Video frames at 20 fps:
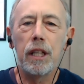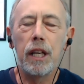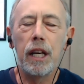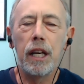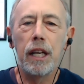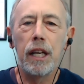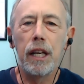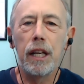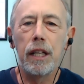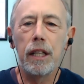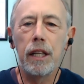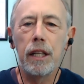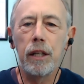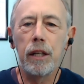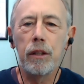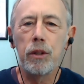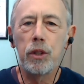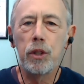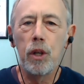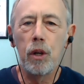And
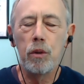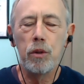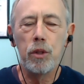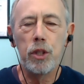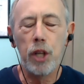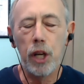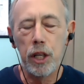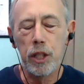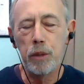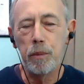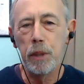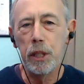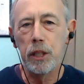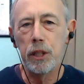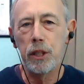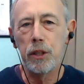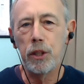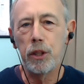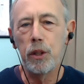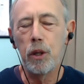there's no judgments,
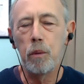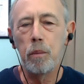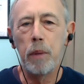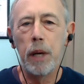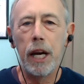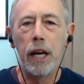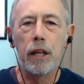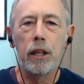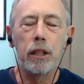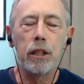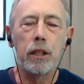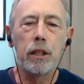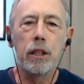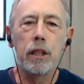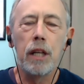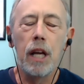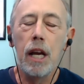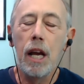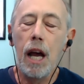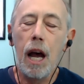there's no bad or good.
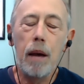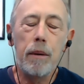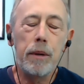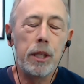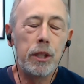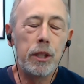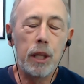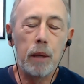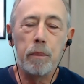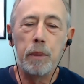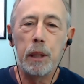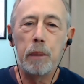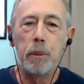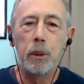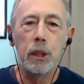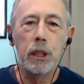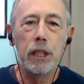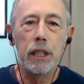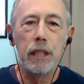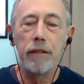I mean, some
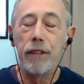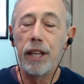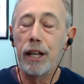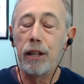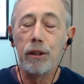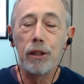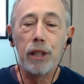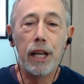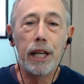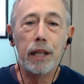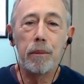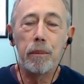people leave, they don't like